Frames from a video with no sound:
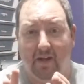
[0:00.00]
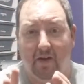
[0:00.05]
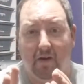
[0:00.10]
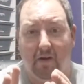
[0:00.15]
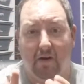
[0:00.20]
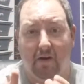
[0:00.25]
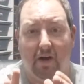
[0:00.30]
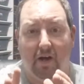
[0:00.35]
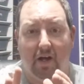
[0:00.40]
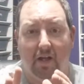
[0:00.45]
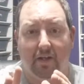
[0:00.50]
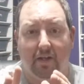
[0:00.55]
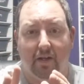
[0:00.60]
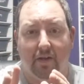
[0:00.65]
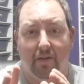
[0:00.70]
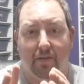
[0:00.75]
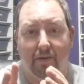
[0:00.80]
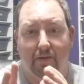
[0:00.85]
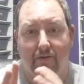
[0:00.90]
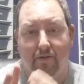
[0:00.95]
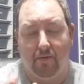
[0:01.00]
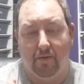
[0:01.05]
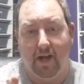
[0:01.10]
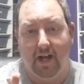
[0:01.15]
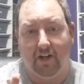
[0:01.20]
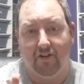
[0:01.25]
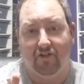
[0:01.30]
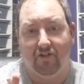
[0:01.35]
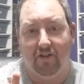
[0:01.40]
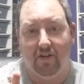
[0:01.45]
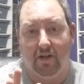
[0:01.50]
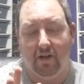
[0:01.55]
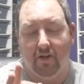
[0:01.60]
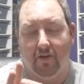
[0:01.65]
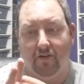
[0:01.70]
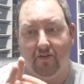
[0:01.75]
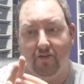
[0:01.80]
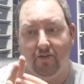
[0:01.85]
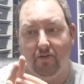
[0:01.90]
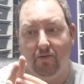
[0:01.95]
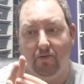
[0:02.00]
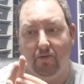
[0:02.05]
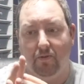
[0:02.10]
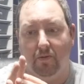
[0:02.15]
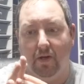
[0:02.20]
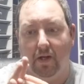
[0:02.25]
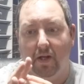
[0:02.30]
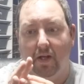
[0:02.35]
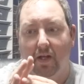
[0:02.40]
on the direction to